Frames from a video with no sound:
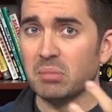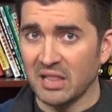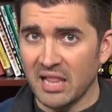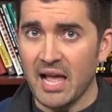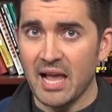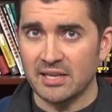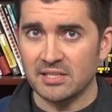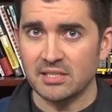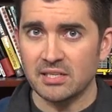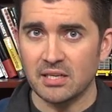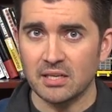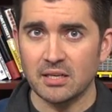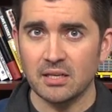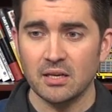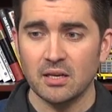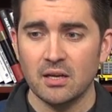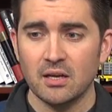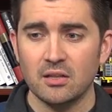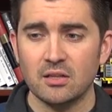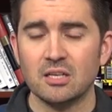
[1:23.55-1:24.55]
plastic.
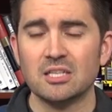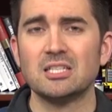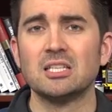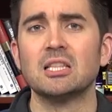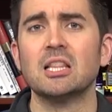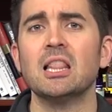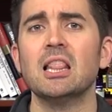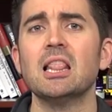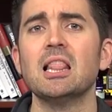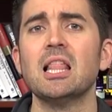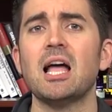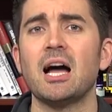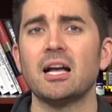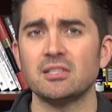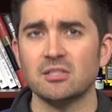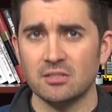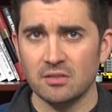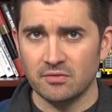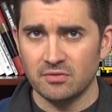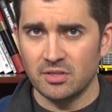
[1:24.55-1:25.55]
There's
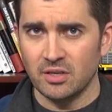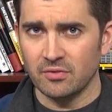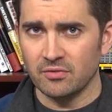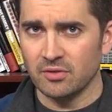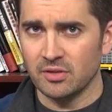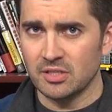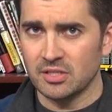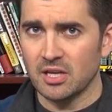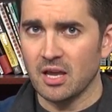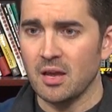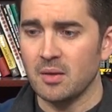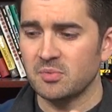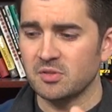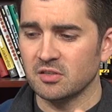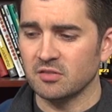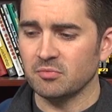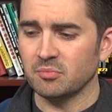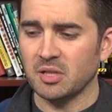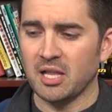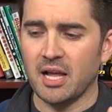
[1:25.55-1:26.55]
lots of different types
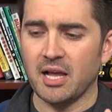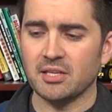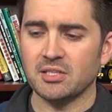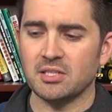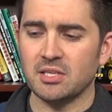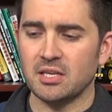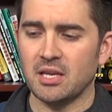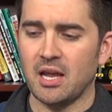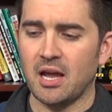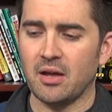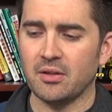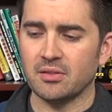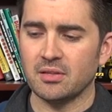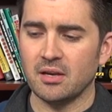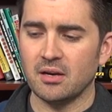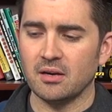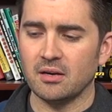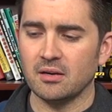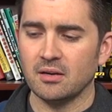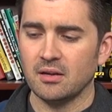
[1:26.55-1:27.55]
of plastic out
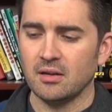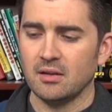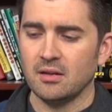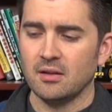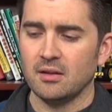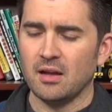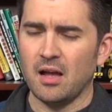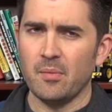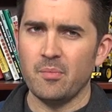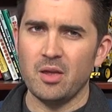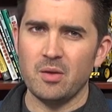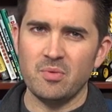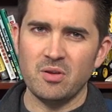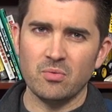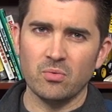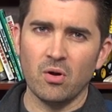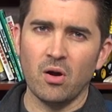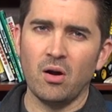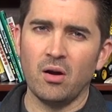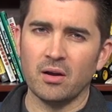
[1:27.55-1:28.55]
there. I may be
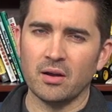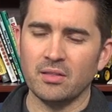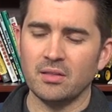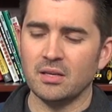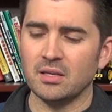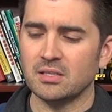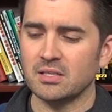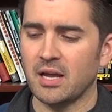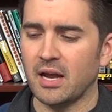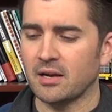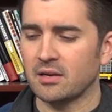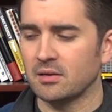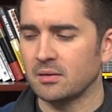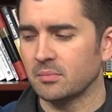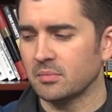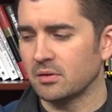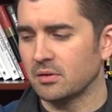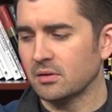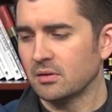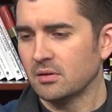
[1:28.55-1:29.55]
wrong in the exact
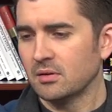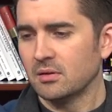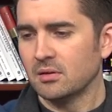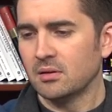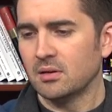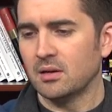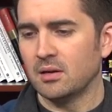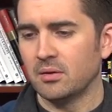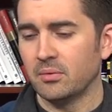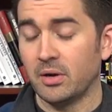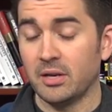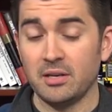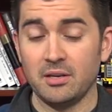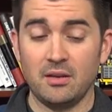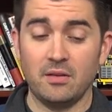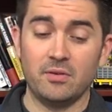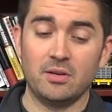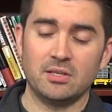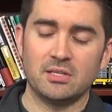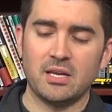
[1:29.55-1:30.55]
number. Uh, well, I didn't
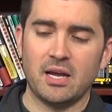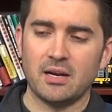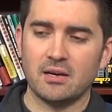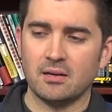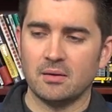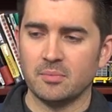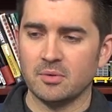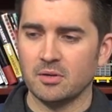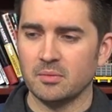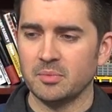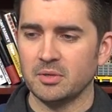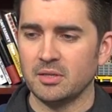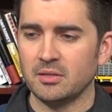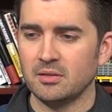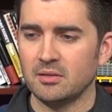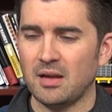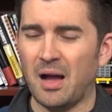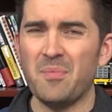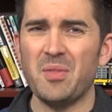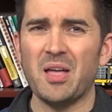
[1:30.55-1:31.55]
give an exact number, but
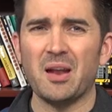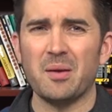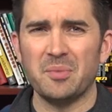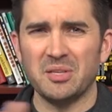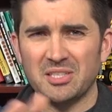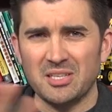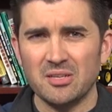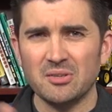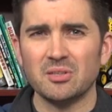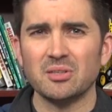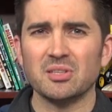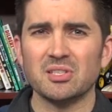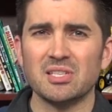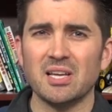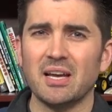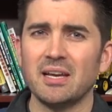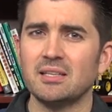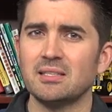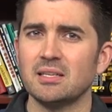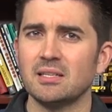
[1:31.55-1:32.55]
I'm not a material
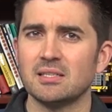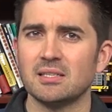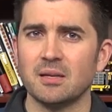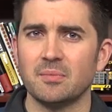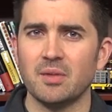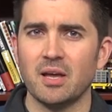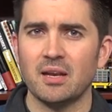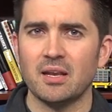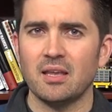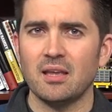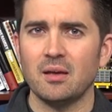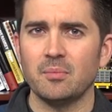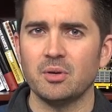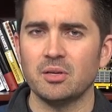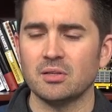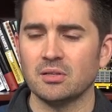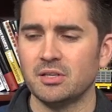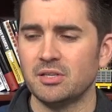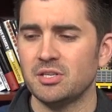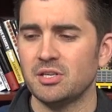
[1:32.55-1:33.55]
scientist. I'm not a
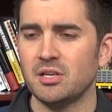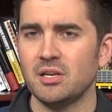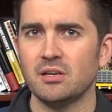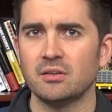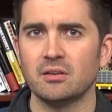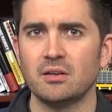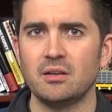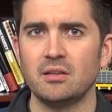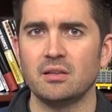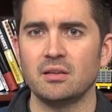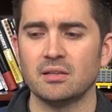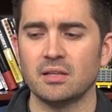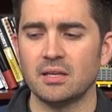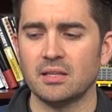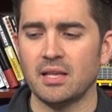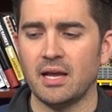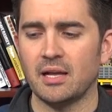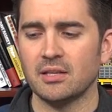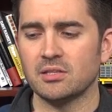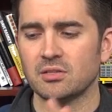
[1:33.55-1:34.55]
chemical engineer or anything
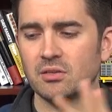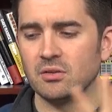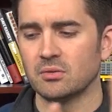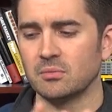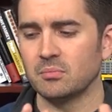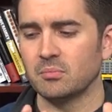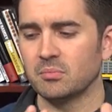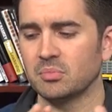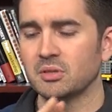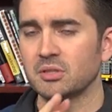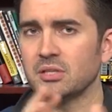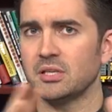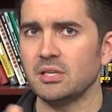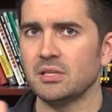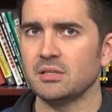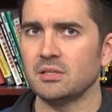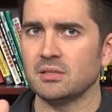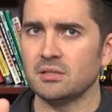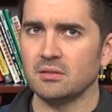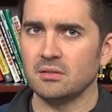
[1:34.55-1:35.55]
like that. So
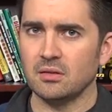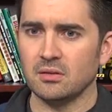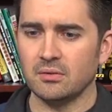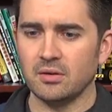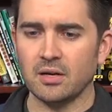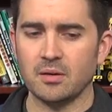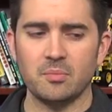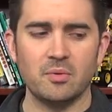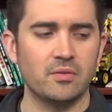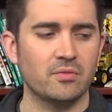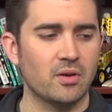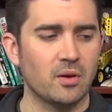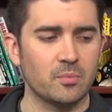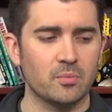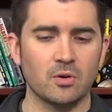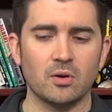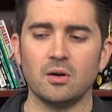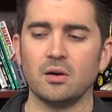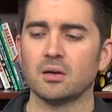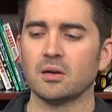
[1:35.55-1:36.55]
please correct me if I'm
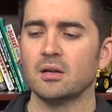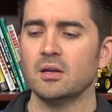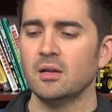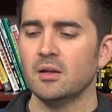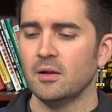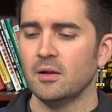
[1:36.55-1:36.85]
wrong